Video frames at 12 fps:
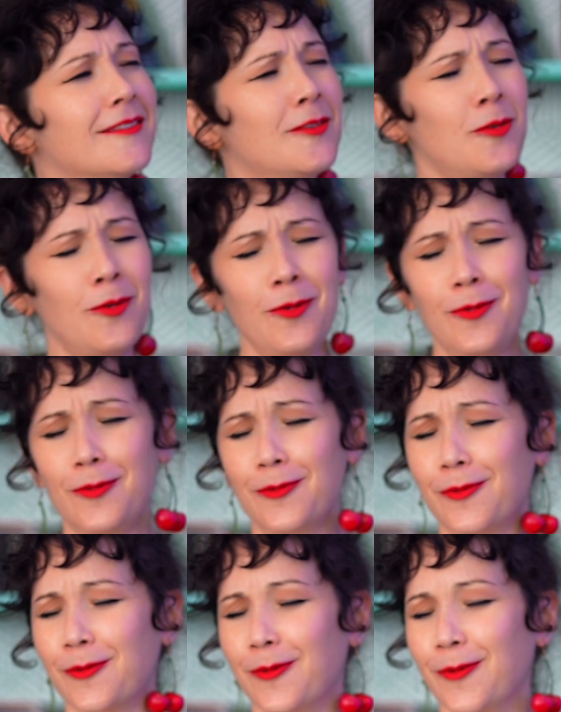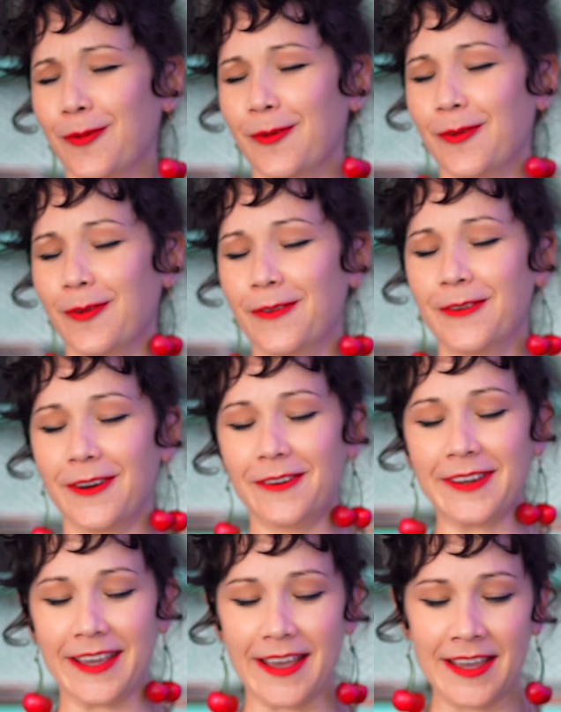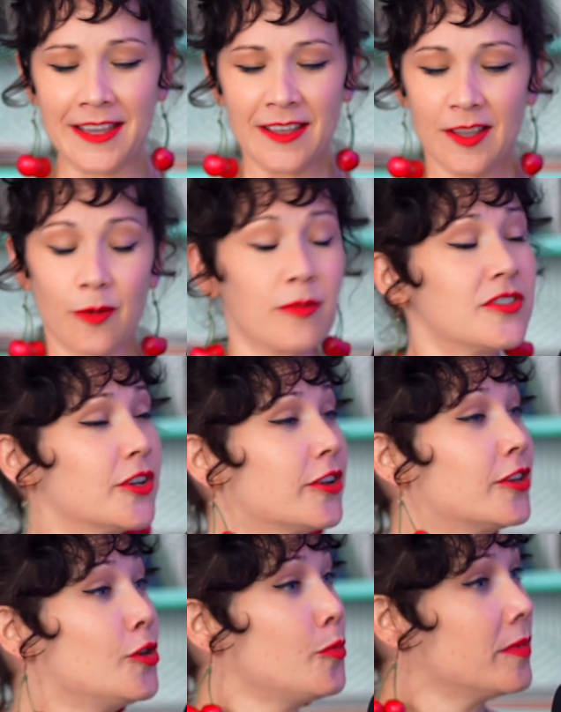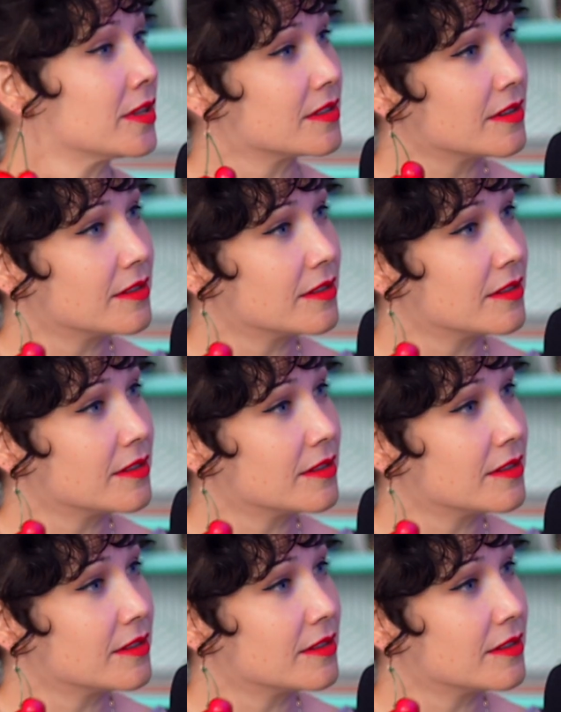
Ooh, okay. What's your human